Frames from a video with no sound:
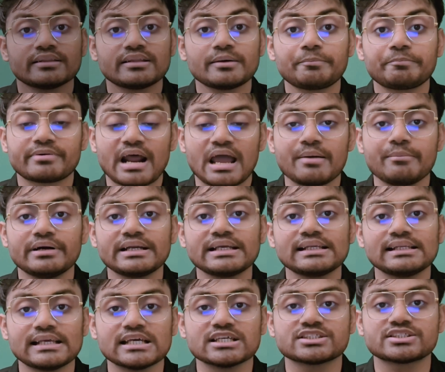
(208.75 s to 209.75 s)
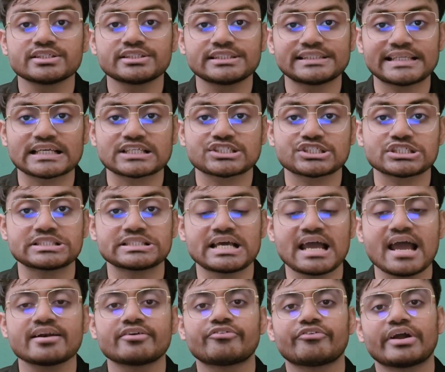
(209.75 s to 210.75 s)
The primary laser
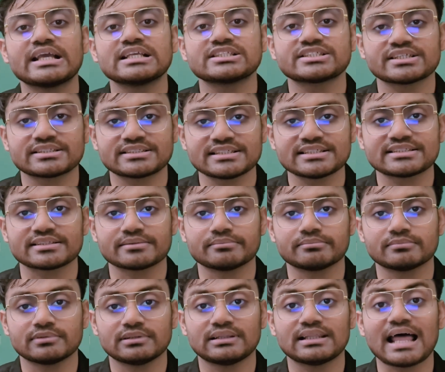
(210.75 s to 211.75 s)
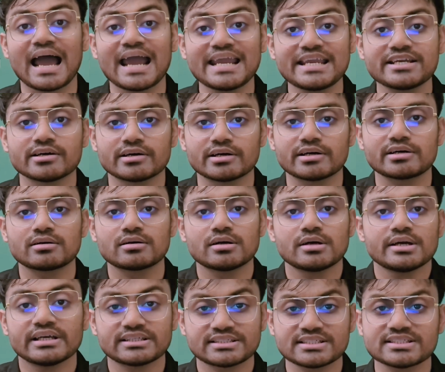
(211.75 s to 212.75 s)
detection and ranging system, LiDAR,
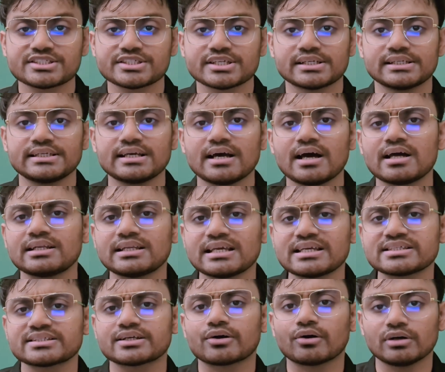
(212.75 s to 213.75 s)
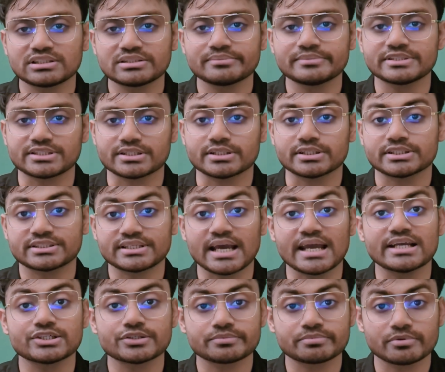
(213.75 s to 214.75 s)
essentially a laser altimeter
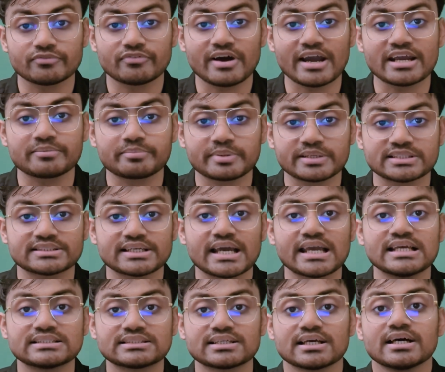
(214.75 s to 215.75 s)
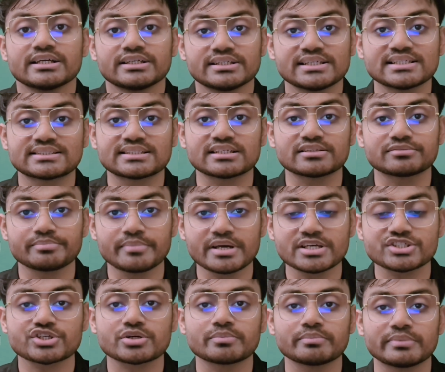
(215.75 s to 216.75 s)
designed to provide precise distance
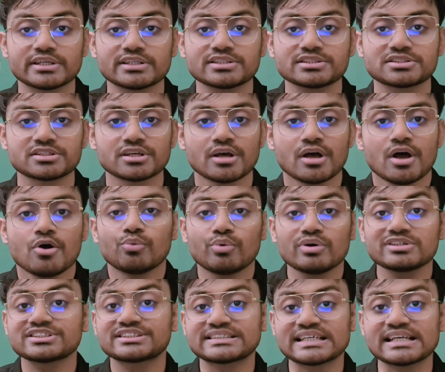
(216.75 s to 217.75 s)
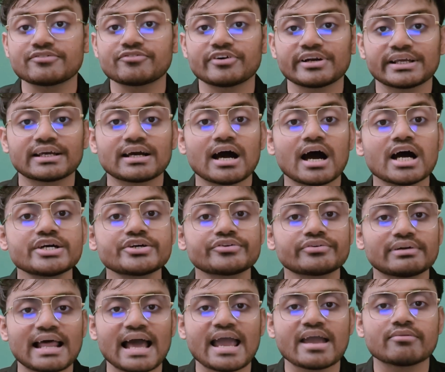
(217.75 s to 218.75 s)
measurements, was delivering
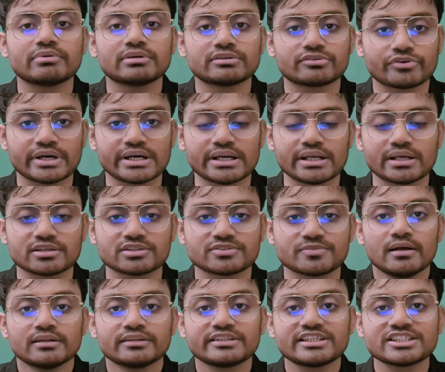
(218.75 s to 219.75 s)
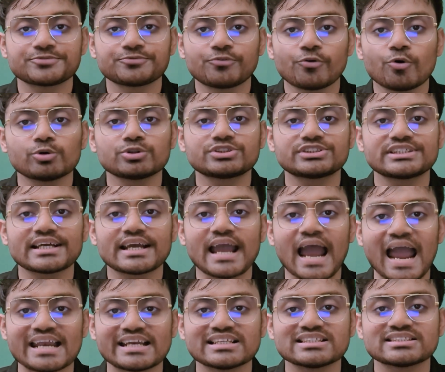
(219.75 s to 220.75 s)
unreliable readings. This forced the
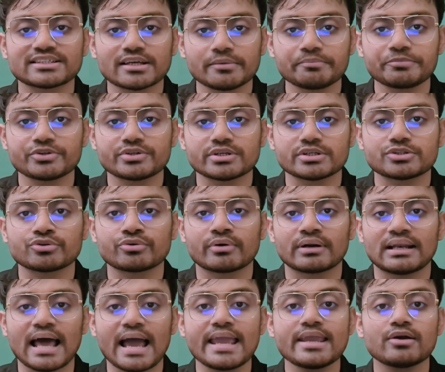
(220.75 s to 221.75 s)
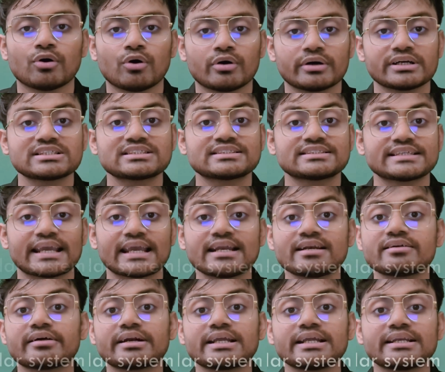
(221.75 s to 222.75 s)
guidance computer to rely on its
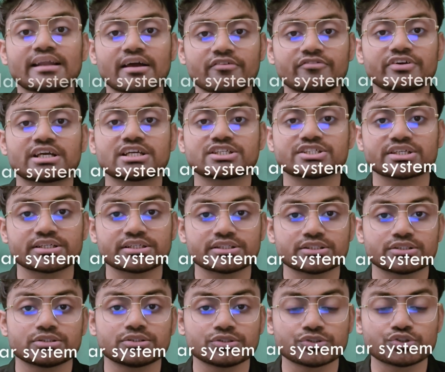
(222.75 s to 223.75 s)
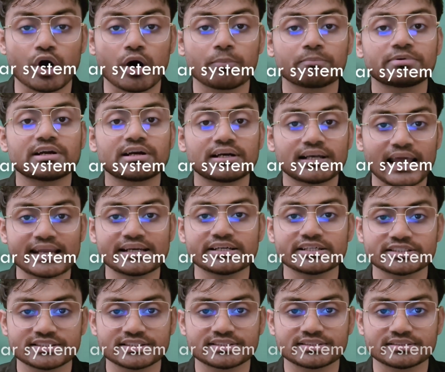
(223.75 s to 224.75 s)
secondary navigation Doppler
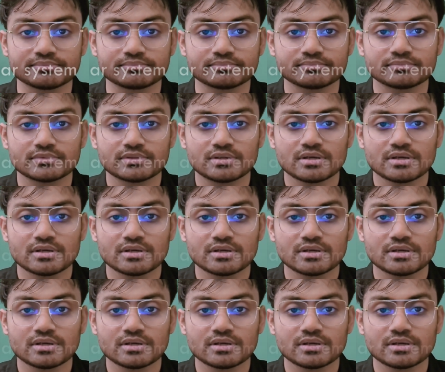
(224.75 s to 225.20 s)
LiDAR system